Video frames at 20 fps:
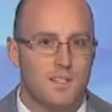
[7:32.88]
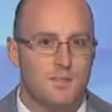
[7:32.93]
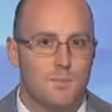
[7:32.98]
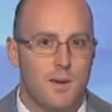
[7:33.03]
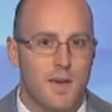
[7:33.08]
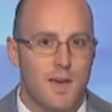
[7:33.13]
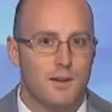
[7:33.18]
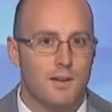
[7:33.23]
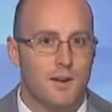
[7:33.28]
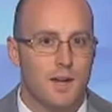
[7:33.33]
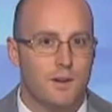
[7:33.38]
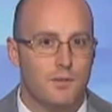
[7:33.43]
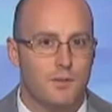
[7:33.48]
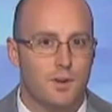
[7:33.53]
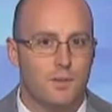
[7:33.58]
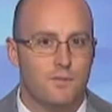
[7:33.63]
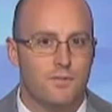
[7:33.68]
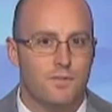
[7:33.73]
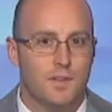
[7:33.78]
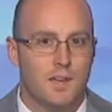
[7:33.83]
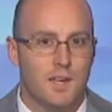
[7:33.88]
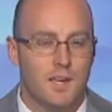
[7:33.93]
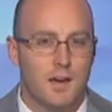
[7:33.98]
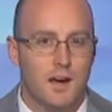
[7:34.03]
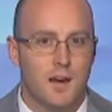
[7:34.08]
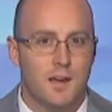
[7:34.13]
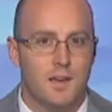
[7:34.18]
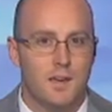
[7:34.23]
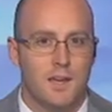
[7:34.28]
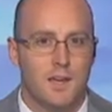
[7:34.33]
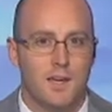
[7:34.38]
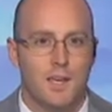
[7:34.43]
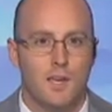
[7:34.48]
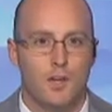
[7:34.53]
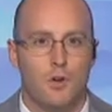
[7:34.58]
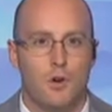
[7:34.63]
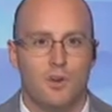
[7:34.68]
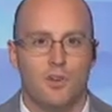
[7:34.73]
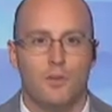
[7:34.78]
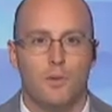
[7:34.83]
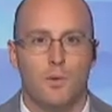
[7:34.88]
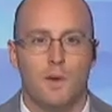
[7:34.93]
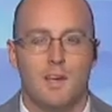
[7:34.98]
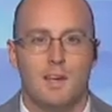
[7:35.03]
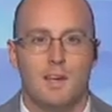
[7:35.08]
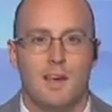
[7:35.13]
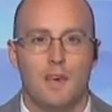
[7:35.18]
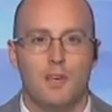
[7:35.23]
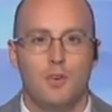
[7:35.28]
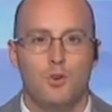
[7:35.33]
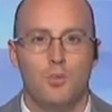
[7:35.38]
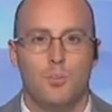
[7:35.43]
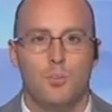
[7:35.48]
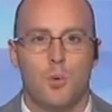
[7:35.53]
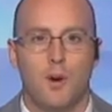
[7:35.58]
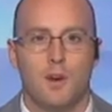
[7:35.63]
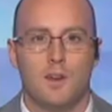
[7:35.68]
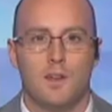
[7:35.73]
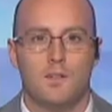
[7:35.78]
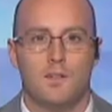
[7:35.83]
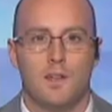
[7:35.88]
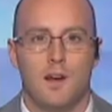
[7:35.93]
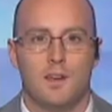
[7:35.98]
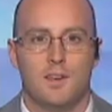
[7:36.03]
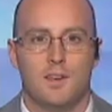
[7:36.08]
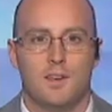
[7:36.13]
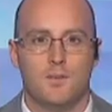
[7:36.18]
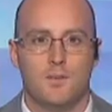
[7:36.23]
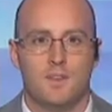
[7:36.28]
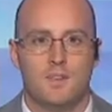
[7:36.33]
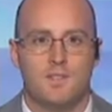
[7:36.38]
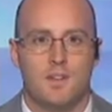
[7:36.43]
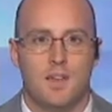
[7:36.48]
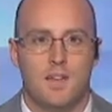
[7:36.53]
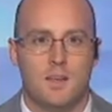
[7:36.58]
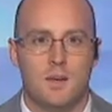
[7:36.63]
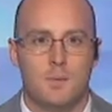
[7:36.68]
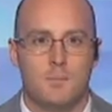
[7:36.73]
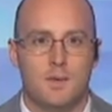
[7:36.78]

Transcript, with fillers: mayor Erion Veliaj inaugurated a new parking lot near the stadium